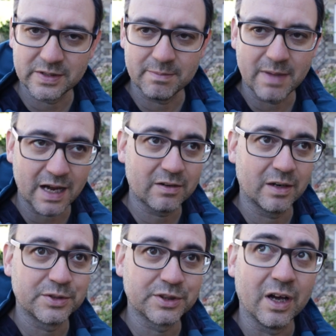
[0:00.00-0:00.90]
as a
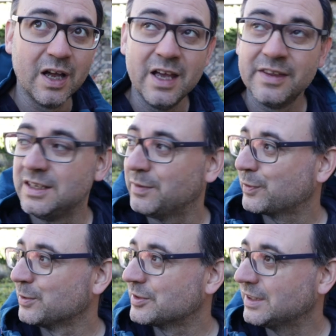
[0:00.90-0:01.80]
macro shot the
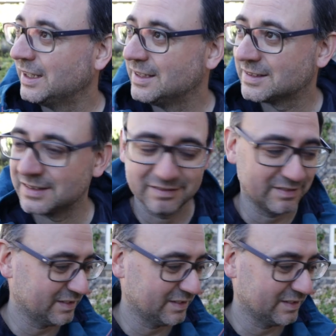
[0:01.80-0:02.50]
difficulty is